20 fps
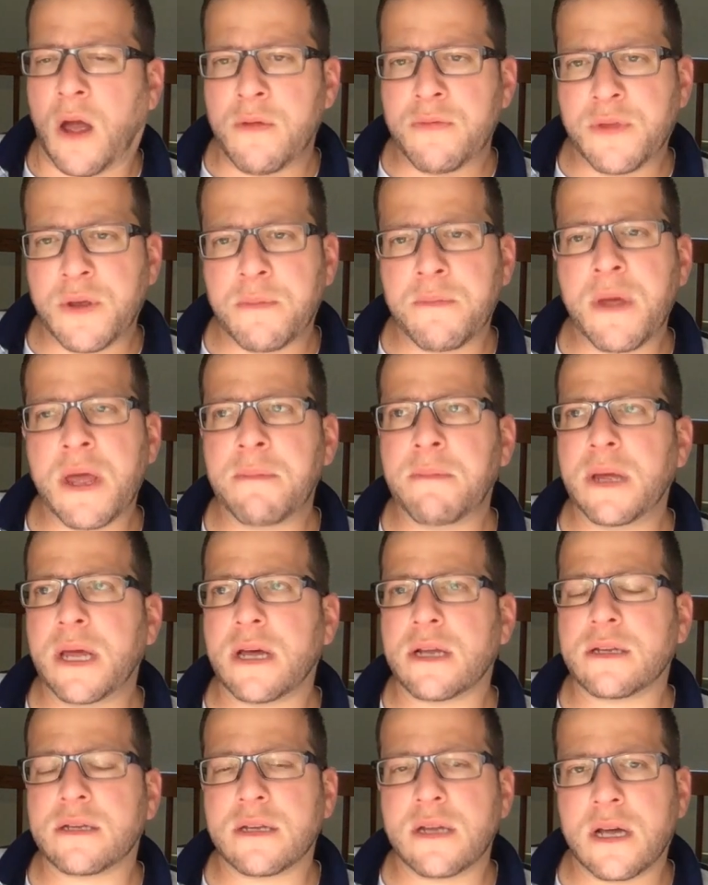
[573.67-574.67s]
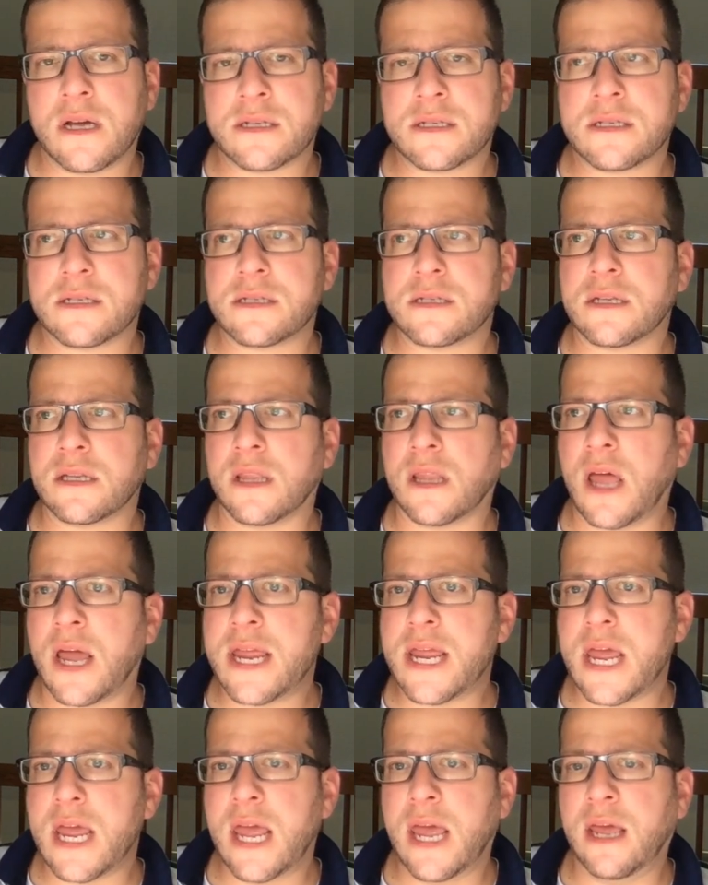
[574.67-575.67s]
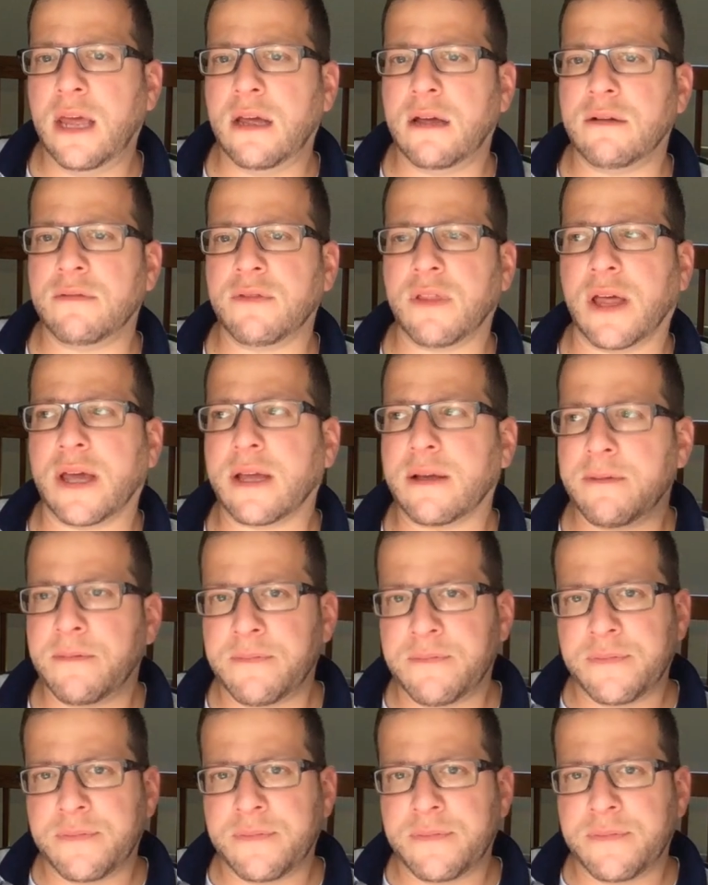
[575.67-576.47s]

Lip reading: There may be a slight hit of like